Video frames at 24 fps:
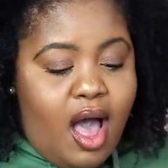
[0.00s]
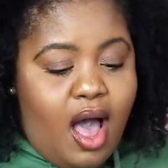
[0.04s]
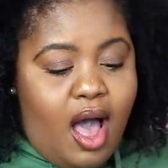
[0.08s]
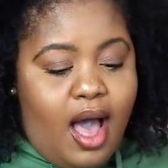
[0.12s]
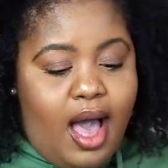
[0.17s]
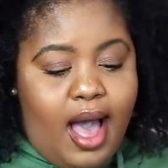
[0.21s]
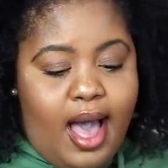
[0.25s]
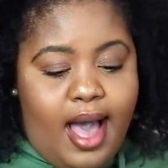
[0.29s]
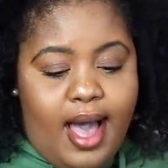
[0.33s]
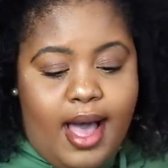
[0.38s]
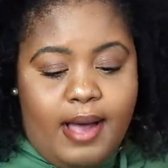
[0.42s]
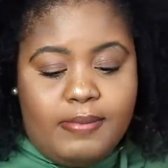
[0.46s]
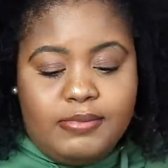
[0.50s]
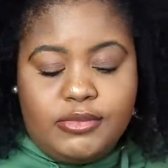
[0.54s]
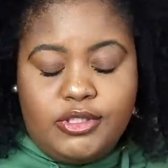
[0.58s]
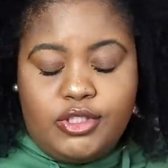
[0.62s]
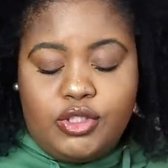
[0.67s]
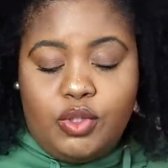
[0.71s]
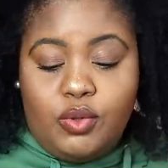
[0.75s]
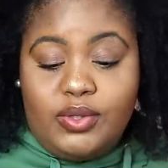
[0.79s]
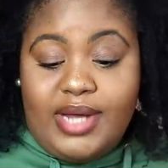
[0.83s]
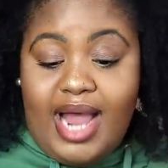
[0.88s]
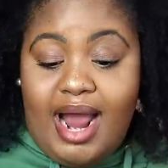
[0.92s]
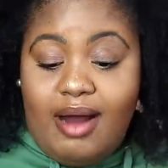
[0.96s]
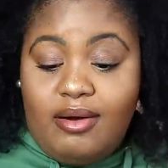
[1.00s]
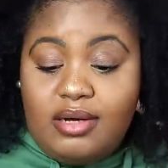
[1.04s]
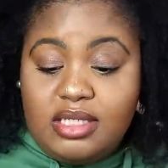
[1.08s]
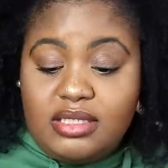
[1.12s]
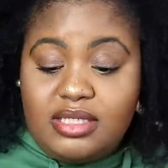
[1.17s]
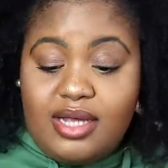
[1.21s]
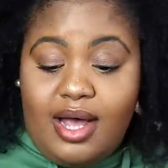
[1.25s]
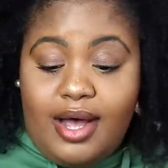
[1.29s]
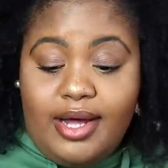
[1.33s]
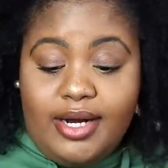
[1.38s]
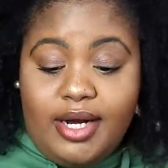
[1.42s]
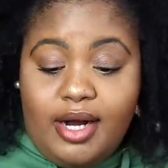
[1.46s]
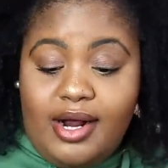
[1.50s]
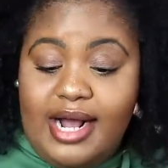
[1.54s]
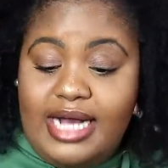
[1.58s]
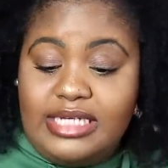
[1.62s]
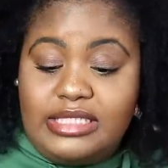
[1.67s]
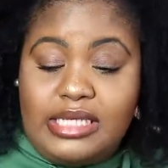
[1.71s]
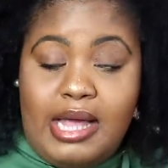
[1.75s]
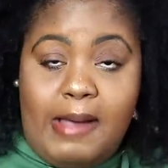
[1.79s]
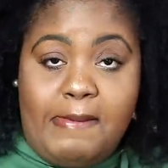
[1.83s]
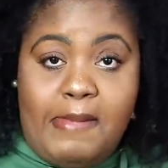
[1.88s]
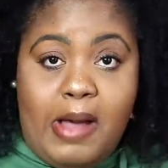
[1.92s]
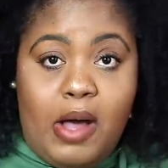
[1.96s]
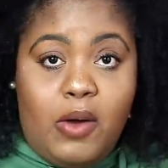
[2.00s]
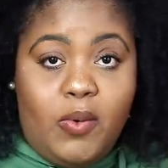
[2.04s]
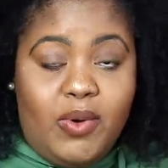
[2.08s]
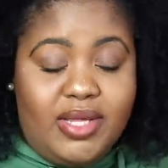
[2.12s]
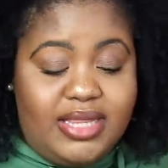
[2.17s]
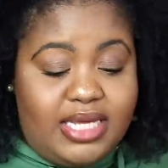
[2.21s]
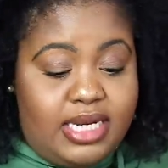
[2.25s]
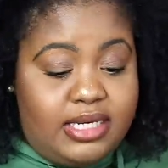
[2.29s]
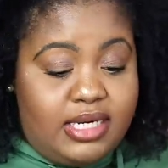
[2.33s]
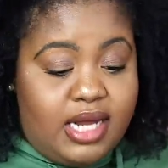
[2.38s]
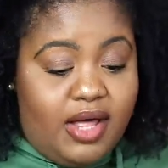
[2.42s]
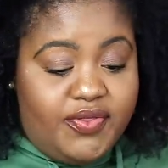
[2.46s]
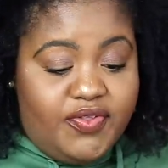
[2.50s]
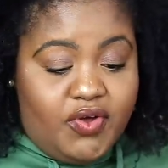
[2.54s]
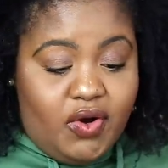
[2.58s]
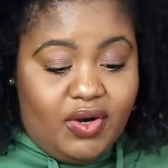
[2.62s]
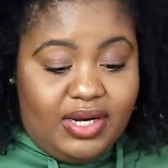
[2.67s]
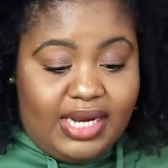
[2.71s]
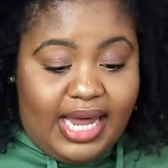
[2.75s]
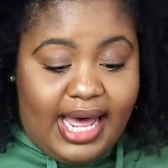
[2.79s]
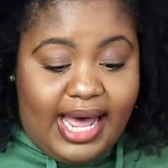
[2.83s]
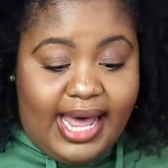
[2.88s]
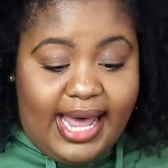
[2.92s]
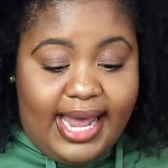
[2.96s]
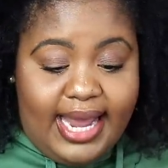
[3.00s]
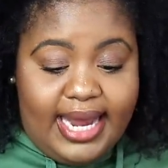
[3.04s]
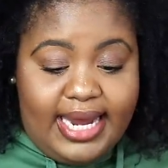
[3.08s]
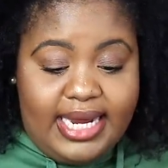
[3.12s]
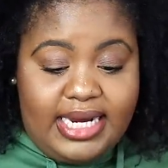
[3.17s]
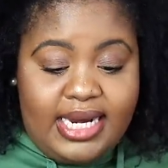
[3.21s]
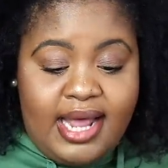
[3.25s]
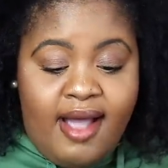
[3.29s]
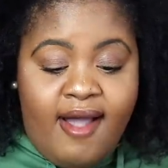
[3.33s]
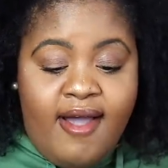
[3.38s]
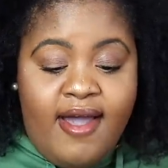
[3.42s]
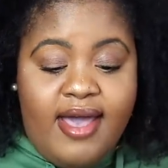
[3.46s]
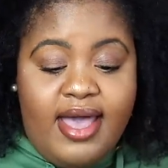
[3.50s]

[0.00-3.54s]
So Carol's Daughter has come out with another line.